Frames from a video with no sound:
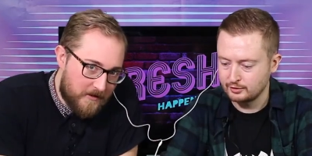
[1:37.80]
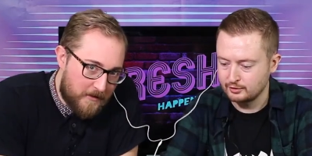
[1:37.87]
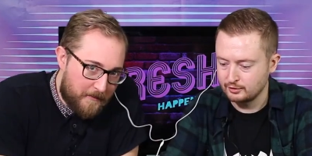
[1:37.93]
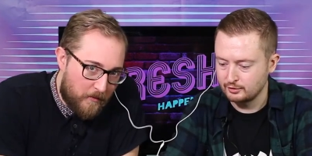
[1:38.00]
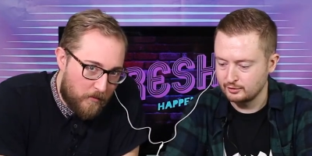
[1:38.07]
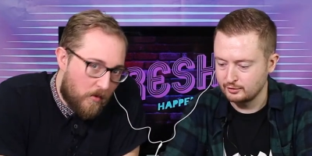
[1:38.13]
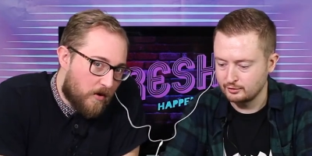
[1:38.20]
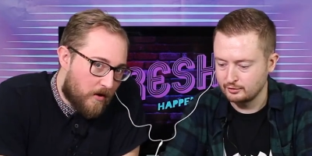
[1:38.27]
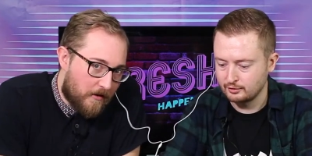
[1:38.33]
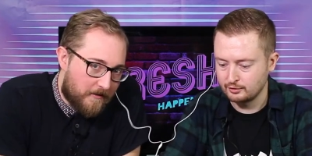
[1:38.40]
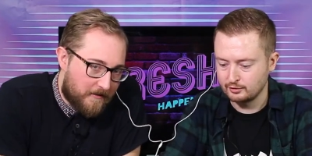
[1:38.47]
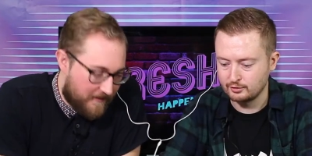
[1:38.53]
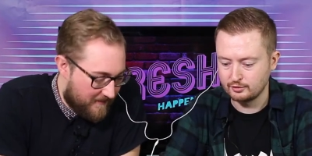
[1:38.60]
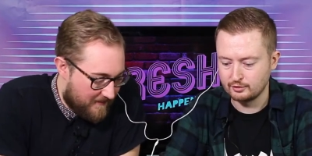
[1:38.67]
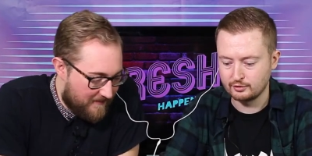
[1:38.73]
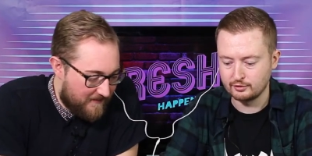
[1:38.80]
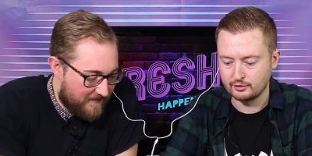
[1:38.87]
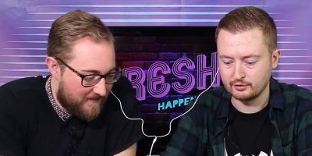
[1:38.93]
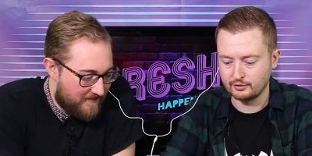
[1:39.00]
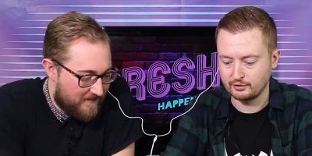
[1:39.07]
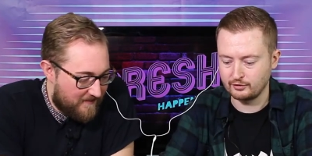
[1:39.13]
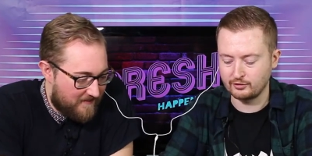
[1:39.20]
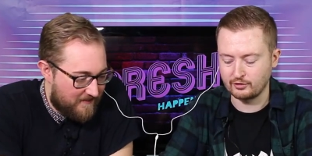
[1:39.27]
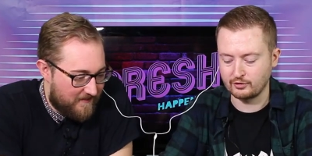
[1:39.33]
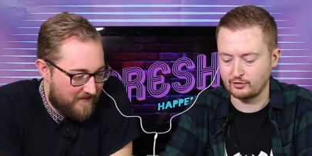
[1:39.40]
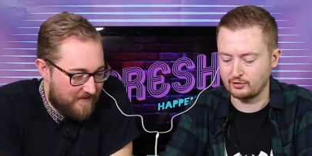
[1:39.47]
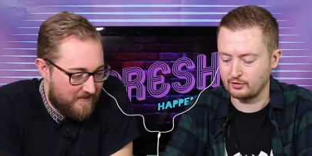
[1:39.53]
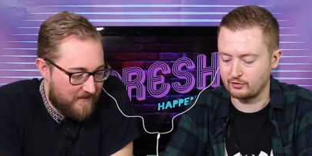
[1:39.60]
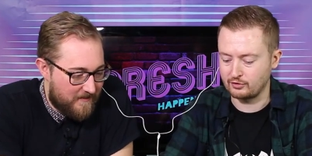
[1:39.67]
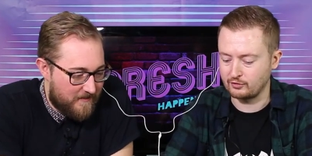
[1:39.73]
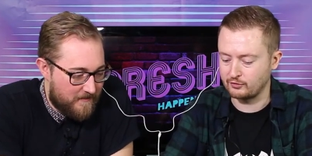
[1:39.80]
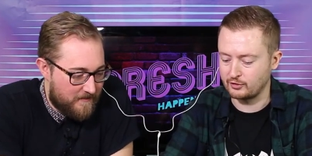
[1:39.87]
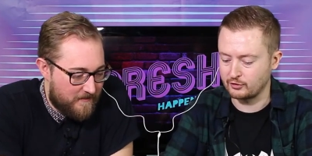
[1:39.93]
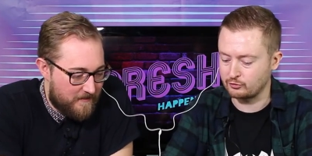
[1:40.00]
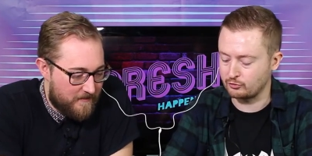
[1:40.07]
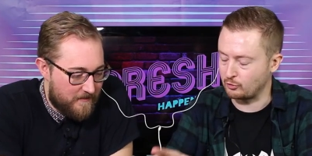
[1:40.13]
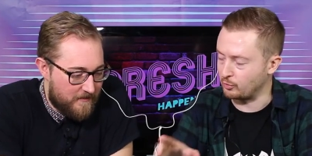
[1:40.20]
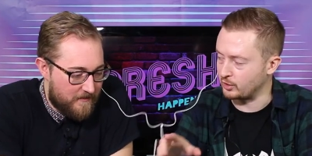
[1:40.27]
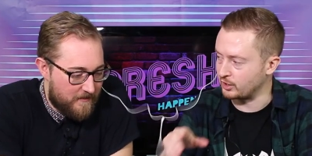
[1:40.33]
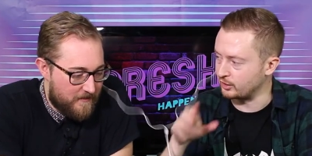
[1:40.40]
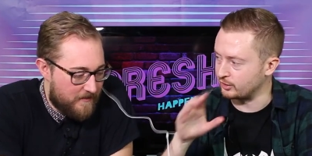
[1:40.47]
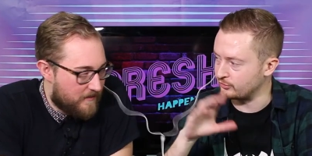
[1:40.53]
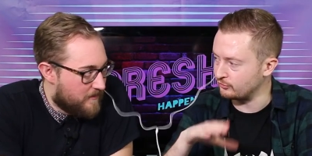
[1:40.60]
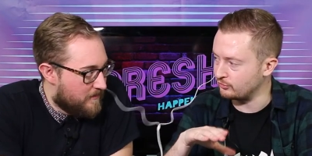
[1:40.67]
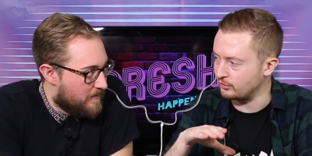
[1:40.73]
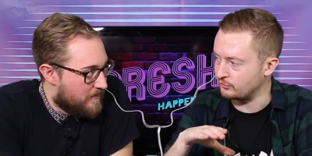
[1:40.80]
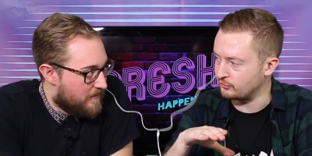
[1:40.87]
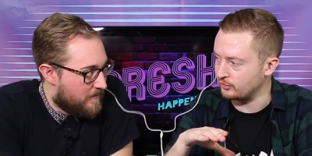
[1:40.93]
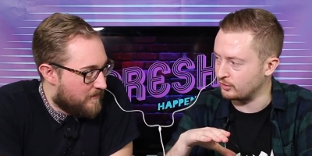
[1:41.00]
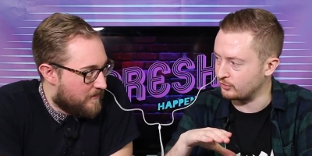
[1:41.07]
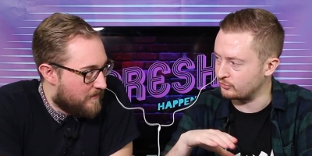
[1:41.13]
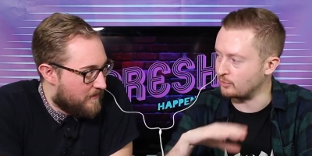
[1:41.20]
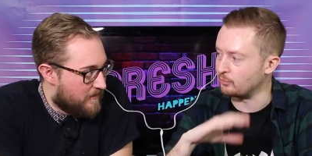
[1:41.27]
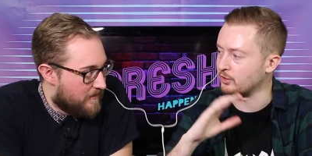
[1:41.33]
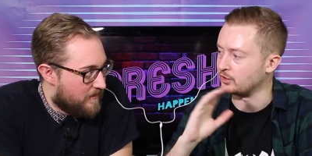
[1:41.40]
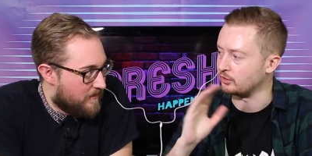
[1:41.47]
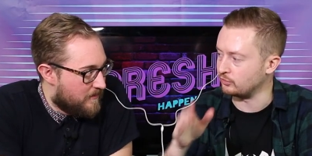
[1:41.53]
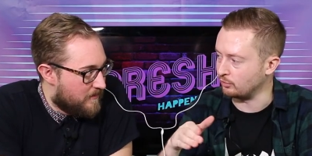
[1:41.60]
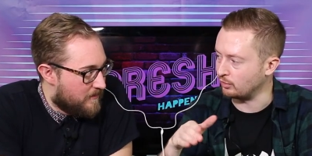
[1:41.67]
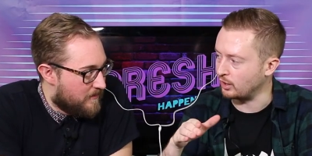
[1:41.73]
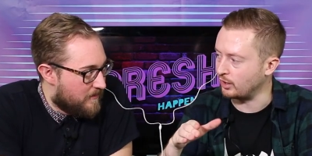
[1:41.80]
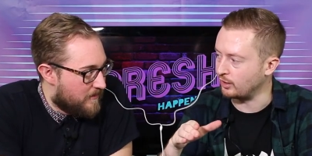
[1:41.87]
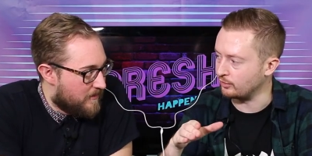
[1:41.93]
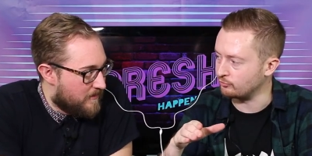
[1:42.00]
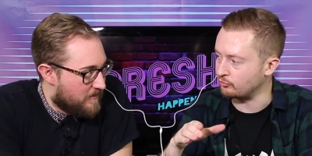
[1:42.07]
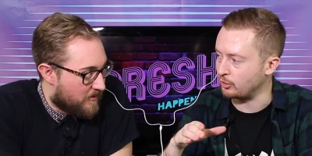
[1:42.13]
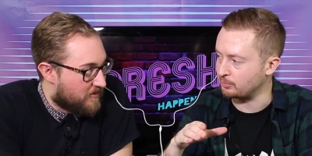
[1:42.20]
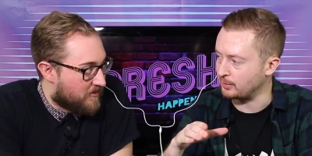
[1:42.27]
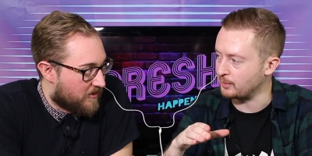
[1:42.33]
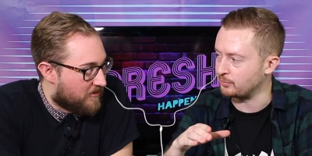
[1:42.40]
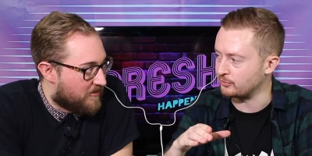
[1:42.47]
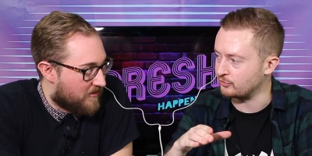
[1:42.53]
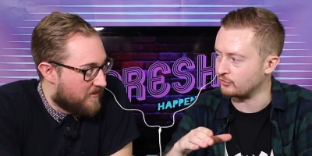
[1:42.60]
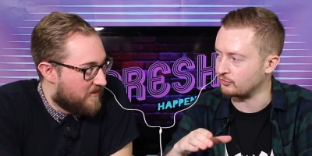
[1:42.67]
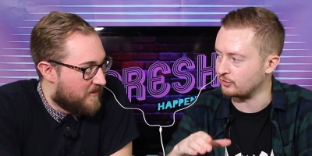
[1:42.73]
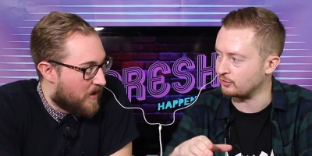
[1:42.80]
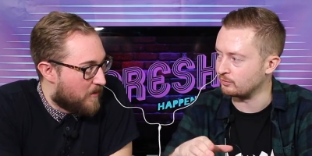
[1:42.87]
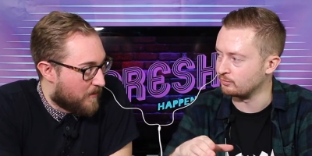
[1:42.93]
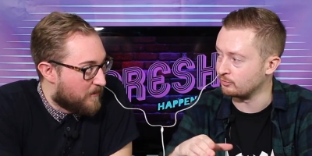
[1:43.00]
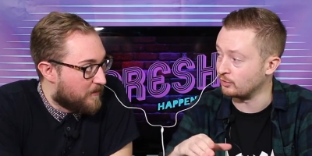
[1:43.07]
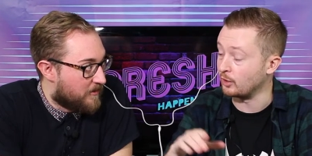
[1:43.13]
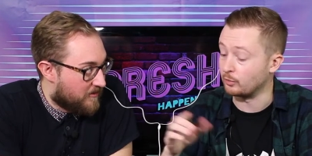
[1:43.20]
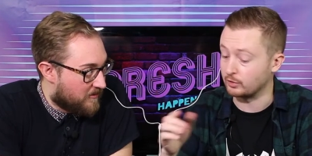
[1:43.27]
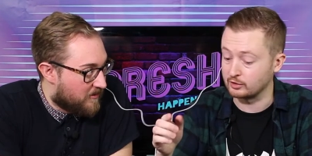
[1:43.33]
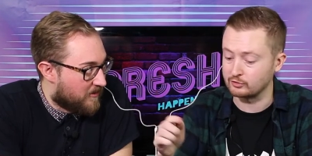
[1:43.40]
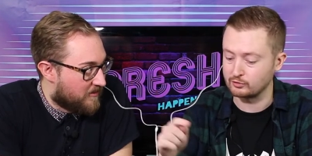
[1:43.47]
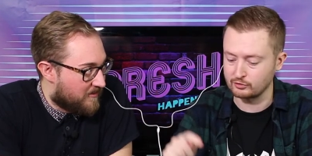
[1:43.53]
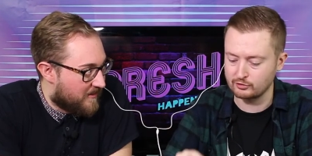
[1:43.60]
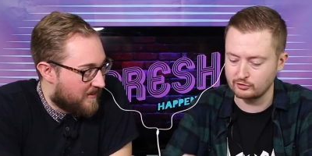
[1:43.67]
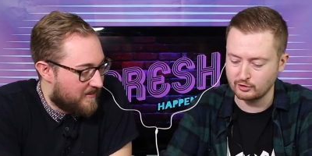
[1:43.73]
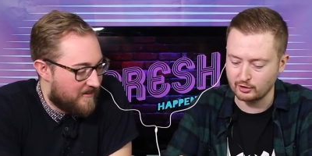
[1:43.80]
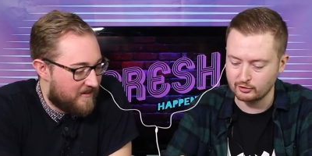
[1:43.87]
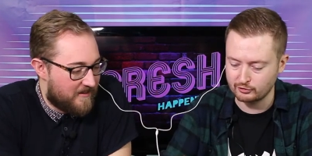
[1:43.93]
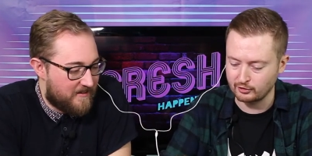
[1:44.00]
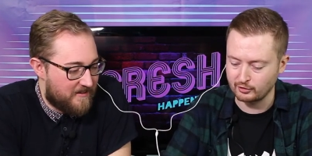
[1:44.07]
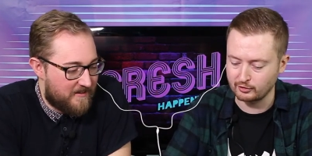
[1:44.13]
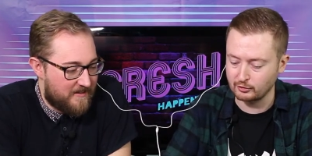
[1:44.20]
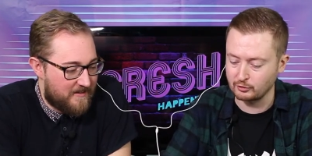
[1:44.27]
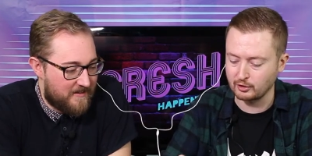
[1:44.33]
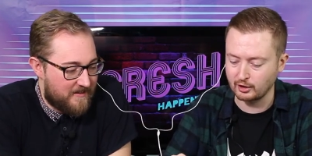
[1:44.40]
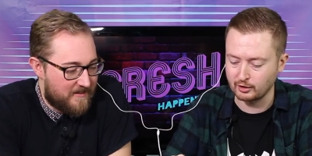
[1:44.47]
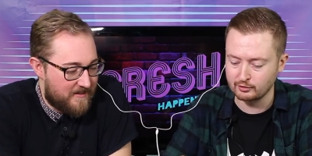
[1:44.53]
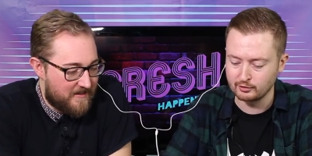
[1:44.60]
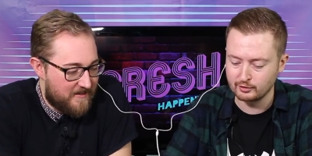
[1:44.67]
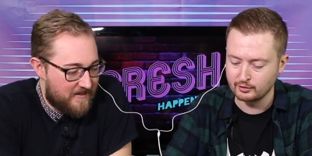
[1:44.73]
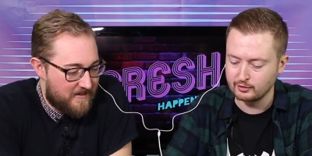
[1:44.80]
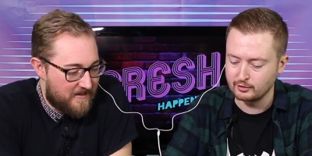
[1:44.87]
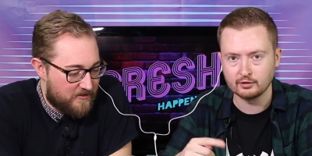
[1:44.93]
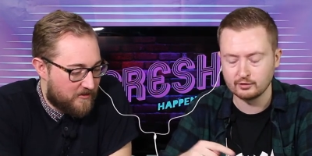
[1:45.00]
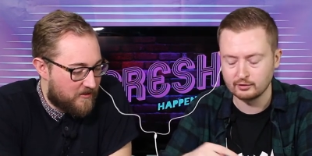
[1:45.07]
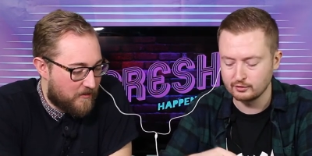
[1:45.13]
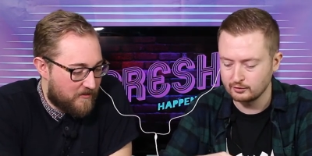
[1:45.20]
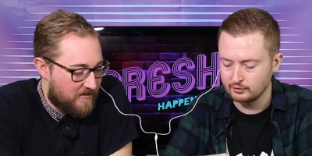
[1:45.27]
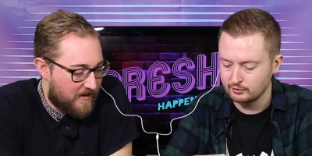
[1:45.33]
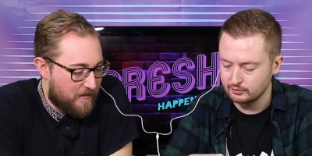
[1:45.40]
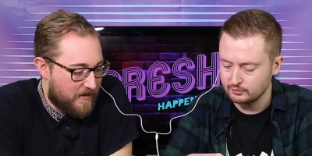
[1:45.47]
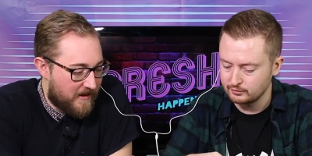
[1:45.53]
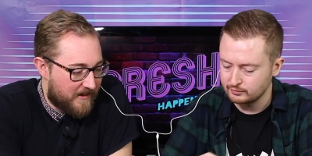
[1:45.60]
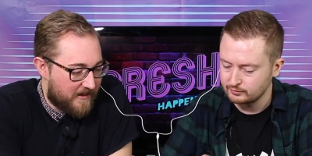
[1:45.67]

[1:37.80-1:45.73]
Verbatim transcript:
Speaker 1: Number one. This is, this is
Speaker 2: the first. So we're going to listen to this first, then we're going to do a rock, Discussion. paper, scissors. No, we're going to oh, discuss, gonna discuss it. Okay.
Speaker 1: Just don't say what it